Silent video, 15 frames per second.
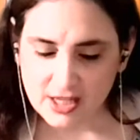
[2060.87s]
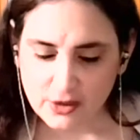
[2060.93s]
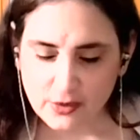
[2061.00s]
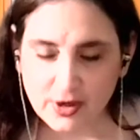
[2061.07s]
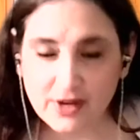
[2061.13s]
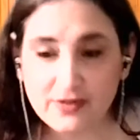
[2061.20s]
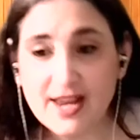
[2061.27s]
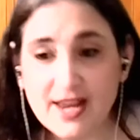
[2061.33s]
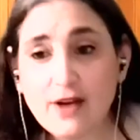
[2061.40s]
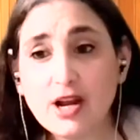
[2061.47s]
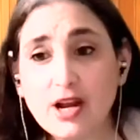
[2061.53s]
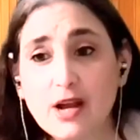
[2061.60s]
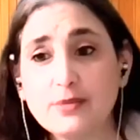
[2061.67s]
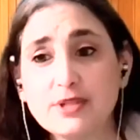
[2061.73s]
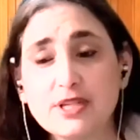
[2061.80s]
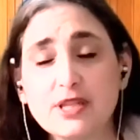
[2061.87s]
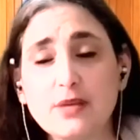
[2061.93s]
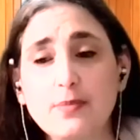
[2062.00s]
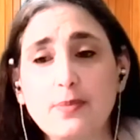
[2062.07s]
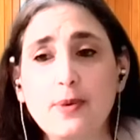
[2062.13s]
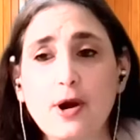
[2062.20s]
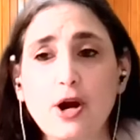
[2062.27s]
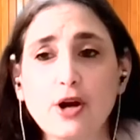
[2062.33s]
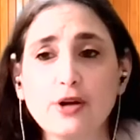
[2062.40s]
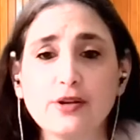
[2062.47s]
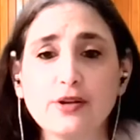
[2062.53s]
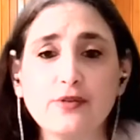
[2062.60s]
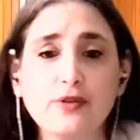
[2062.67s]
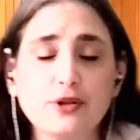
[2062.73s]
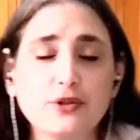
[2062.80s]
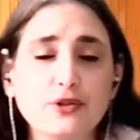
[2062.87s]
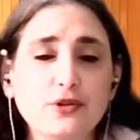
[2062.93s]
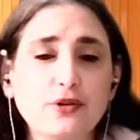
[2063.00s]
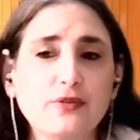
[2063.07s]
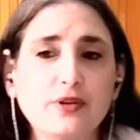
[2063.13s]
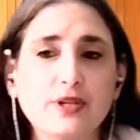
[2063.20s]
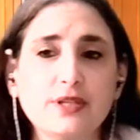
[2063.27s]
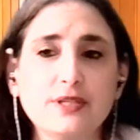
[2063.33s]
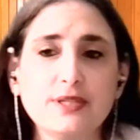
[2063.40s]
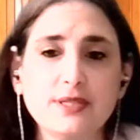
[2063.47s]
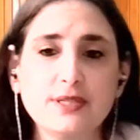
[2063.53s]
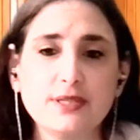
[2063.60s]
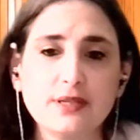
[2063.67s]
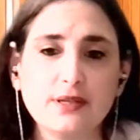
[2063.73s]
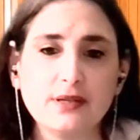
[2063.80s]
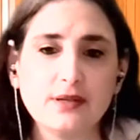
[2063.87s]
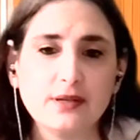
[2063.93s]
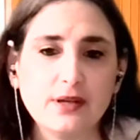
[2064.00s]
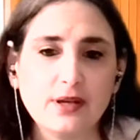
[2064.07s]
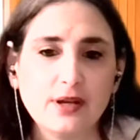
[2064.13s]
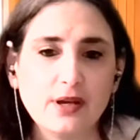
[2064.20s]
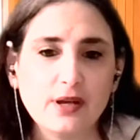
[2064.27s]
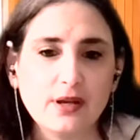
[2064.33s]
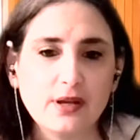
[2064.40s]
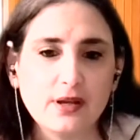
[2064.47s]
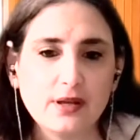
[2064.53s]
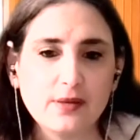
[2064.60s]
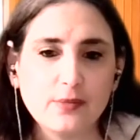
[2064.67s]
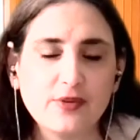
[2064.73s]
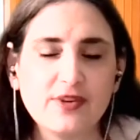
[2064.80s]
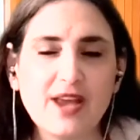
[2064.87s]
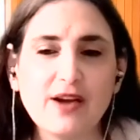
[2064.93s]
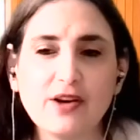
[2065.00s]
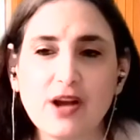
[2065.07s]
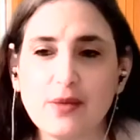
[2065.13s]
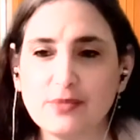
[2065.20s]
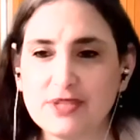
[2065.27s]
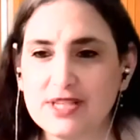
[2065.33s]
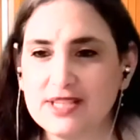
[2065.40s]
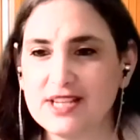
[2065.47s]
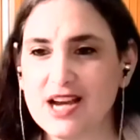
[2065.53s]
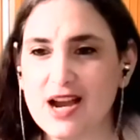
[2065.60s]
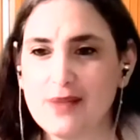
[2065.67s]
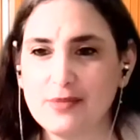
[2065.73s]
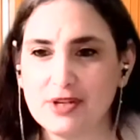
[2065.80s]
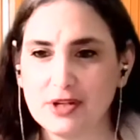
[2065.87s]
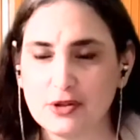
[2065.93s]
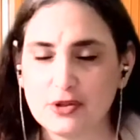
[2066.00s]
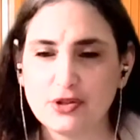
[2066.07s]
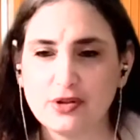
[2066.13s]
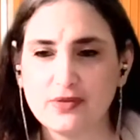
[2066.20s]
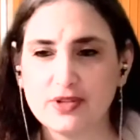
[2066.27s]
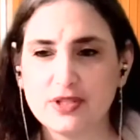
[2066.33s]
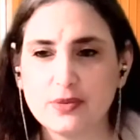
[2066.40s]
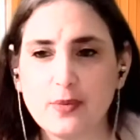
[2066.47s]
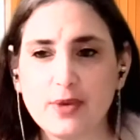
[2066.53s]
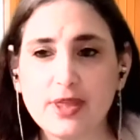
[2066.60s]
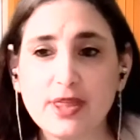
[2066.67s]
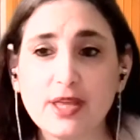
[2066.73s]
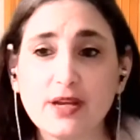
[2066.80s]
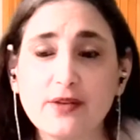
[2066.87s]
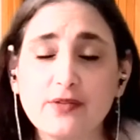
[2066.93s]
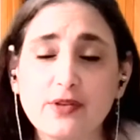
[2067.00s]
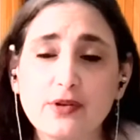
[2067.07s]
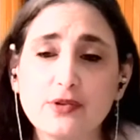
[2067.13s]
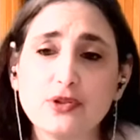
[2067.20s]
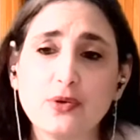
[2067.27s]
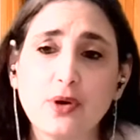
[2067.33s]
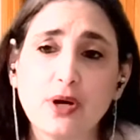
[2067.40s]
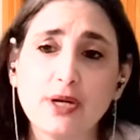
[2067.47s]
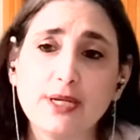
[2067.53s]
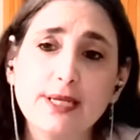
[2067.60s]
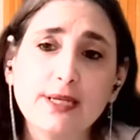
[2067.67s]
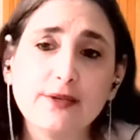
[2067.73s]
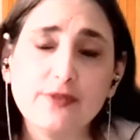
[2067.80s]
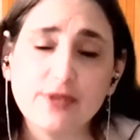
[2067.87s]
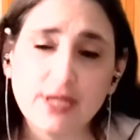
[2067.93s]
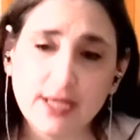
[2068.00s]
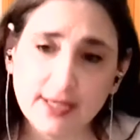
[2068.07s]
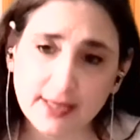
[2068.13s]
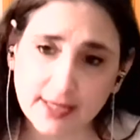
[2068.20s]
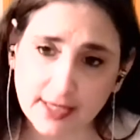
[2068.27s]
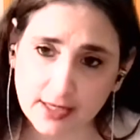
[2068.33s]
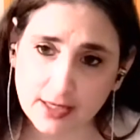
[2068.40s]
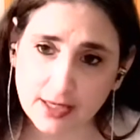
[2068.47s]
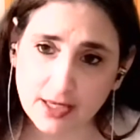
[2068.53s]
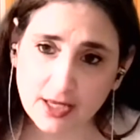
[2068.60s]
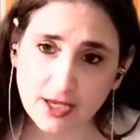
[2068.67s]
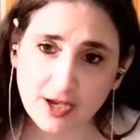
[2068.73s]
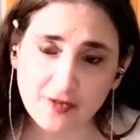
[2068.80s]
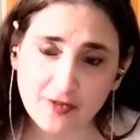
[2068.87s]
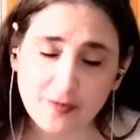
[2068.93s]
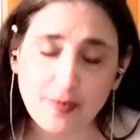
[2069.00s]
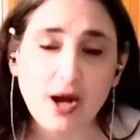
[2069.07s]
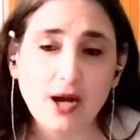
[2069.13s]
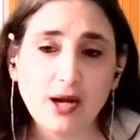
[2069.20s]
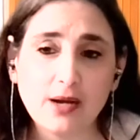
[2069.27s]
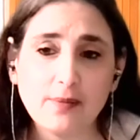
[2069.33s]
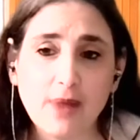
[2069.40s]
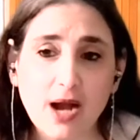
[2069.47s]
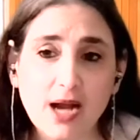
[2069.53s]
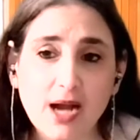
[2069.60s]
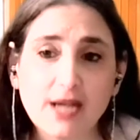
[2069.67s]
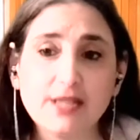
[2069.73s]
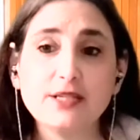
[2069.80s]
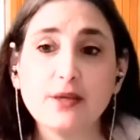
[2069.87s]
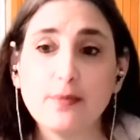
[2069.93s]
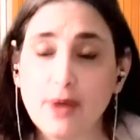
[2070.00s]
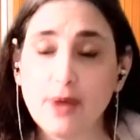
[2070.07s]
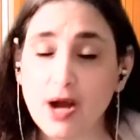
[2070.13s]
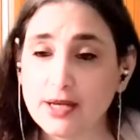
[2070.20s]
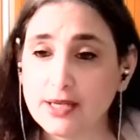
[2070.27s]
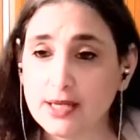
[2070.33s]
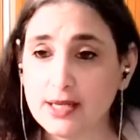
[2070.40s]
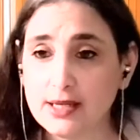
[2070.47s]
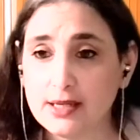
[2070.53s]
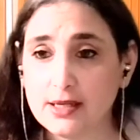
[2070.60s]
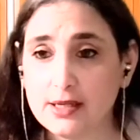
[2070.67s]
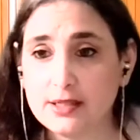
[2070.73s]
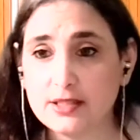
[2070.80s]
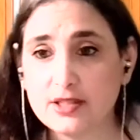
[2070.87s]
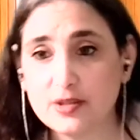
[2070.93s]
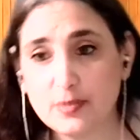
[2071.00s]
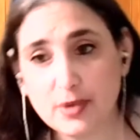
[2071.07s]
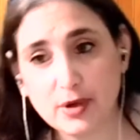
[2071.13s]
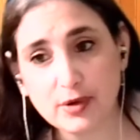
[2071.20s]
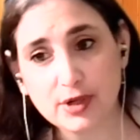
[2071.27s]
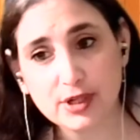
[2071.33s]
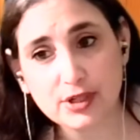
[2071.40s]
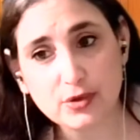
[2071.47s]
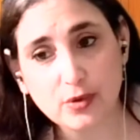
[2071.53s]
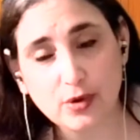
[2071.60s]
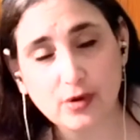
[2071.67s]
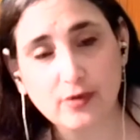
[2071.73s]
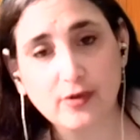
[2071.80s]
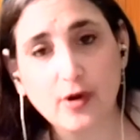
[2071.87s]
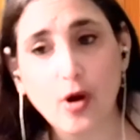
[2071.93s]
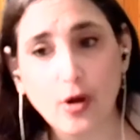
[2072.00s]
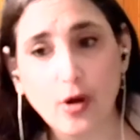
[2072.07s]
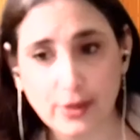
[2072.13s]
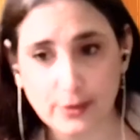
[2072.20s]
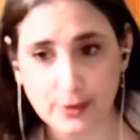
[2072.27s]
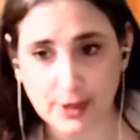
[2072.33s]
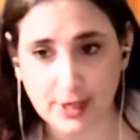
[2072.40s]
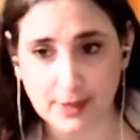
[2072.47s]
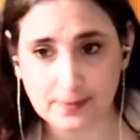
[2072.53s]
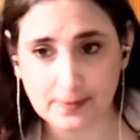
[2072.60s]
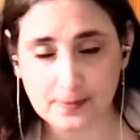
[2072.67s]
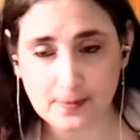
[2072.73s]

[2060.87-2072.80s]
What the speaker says: We've now come to the part of our service. We've now come to the time in our service when we think of those who are in need of healing, of mind, body, spirit, or of all three.